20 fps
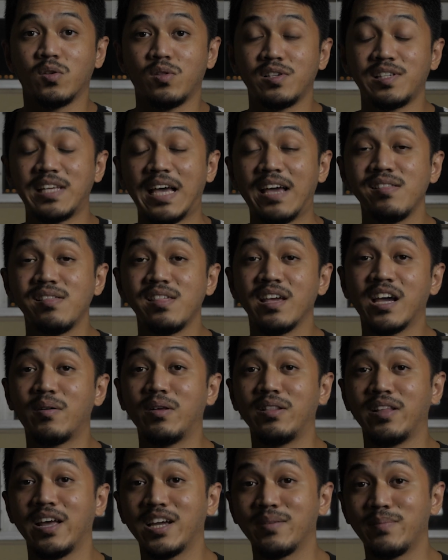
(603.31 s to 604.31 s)
the second thing I
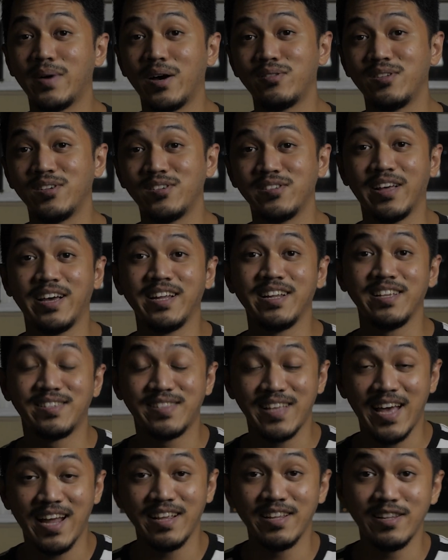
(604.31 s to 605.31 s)
would like about this light is
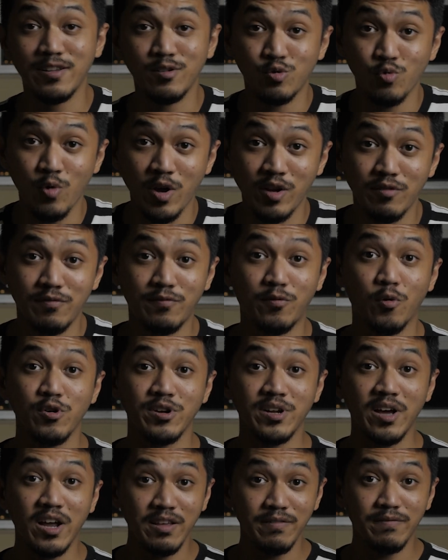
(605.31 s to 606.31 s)
that it is rated for
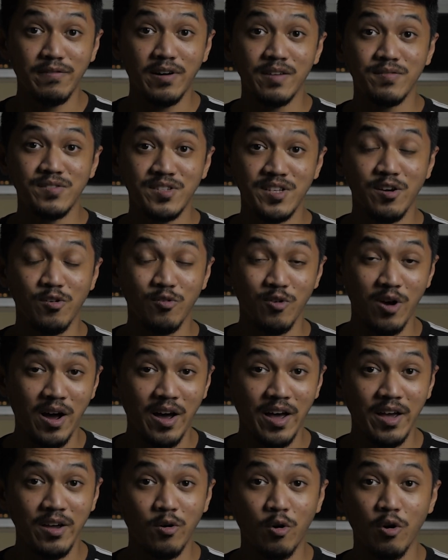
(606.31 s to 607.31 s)
95
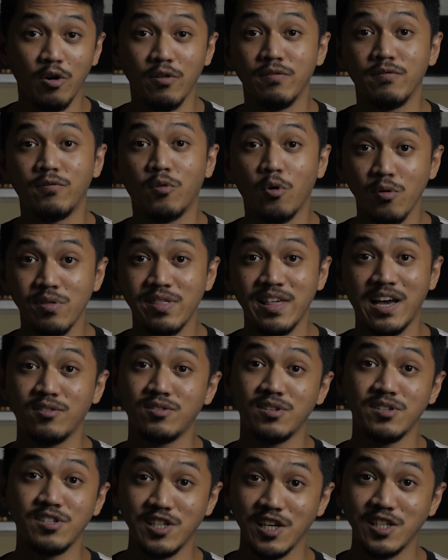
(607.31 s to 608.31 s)
CRI or
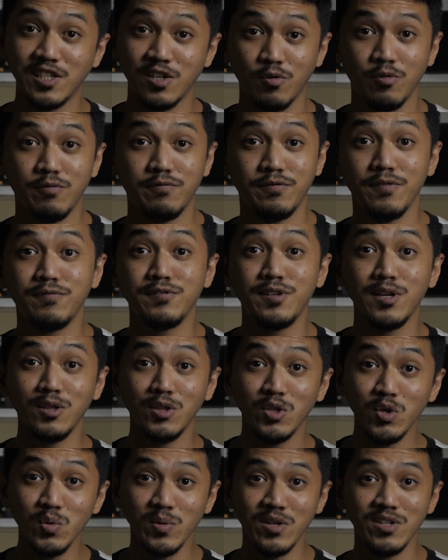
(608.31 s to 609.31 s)
4,650
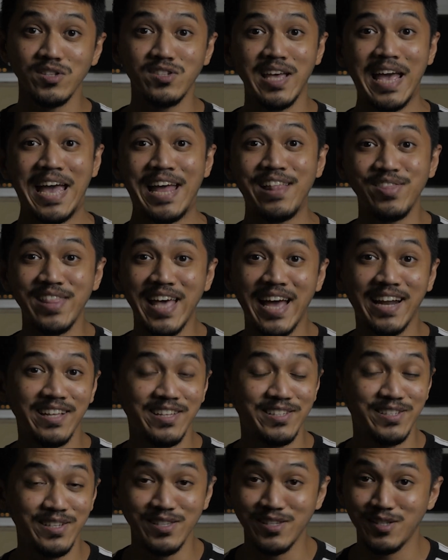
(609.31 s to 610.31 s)
lumens, and that
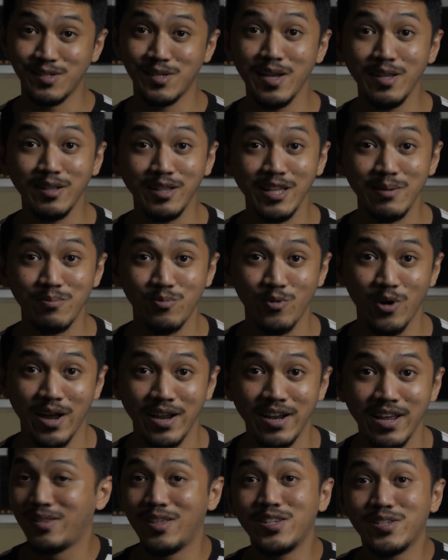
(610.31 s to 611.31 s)
is insanely
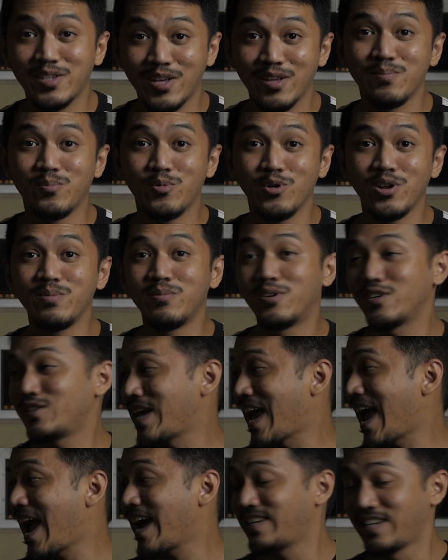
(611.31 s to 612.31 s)
bright. This can pretty much
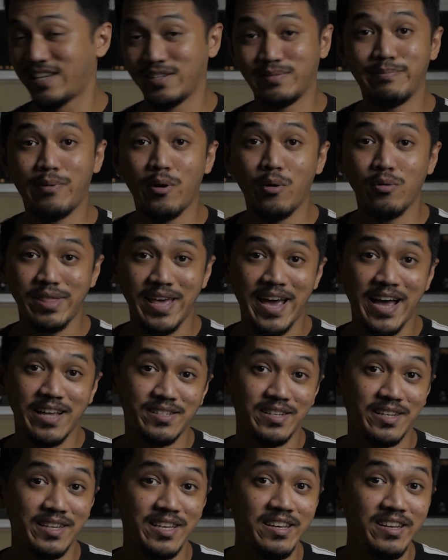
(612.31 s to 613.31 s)
act as both
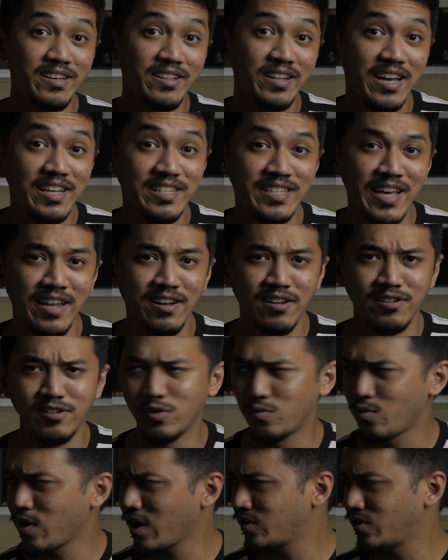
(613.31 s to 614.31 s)
as a key light and a
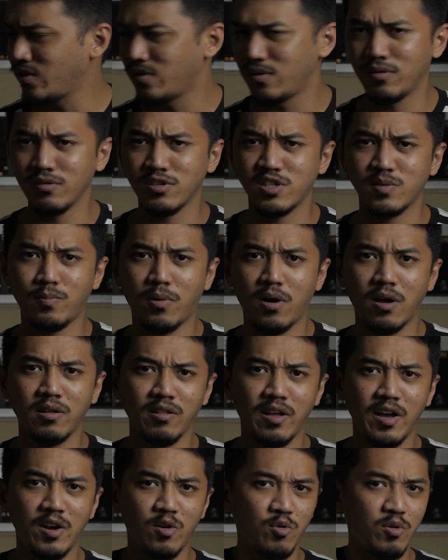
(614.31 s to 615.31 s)
directional
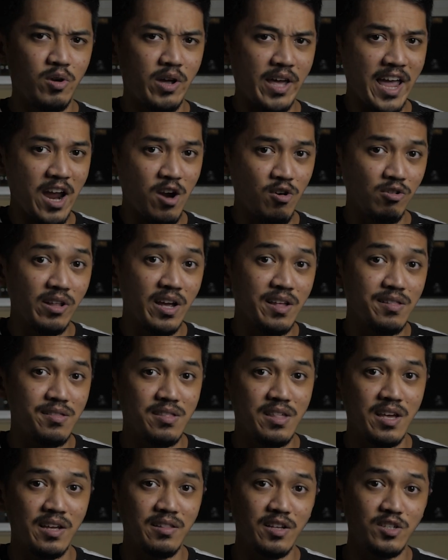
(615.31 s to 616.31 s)
spotlight or a hair light
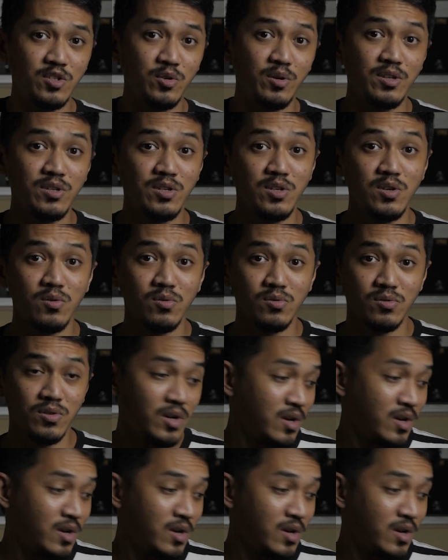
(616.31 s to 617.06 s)
thing that you can use.